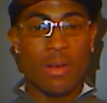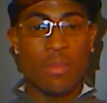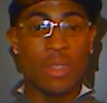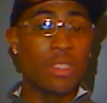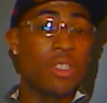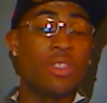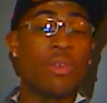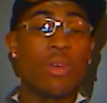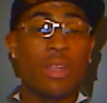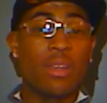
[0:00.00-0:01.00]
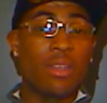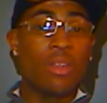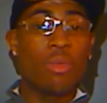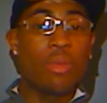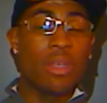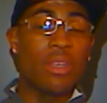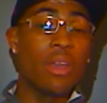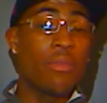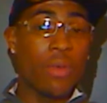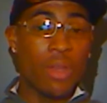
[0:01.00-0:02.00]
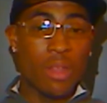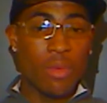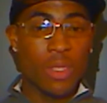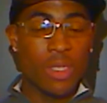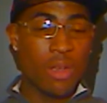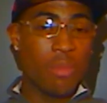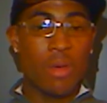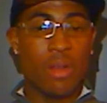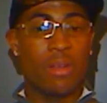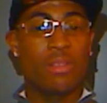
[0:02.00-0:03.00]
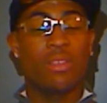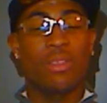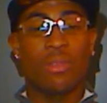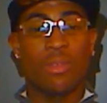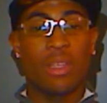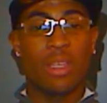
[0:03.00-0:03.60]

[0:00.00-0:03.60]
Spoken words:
It's just doing it a little bit different than what your competitors are doing.